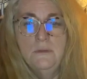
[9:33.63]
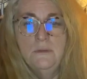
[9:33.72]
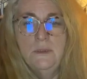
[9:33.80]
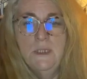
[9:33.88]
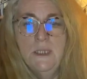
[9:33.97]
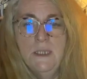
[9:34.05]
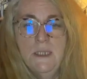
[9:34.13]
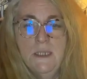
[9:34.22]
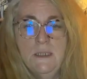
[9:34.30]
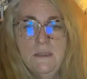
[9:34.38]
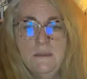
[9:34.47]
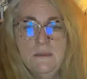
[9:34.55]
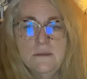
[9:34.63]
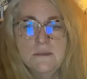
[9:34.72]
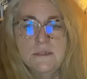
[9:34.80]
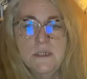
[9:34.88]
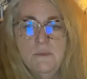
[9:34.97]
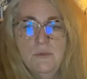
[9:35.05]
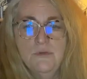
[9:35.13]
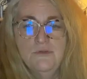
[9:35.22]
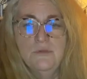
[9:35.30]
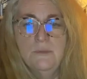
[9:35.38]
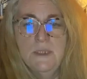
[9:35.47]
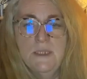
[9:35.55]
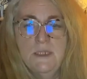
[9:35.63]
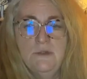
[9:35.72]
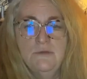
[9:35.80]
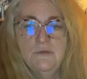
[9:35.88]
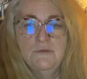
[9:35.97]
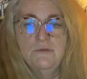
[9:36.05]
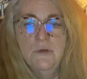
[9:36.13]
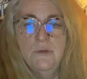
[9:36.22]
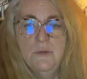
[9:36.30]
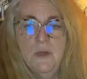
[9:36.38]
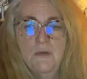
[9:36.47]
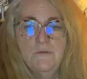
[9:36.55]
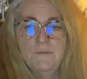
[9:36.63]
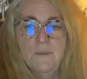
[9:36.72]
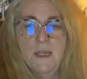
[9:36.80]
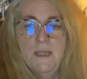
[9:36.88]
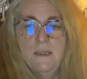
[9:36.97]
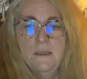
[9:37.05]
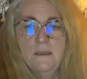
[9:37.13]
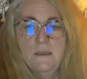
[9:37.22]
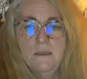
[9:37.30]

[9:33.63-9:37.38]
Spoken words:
Yeah, see what you mean. True enough, mate.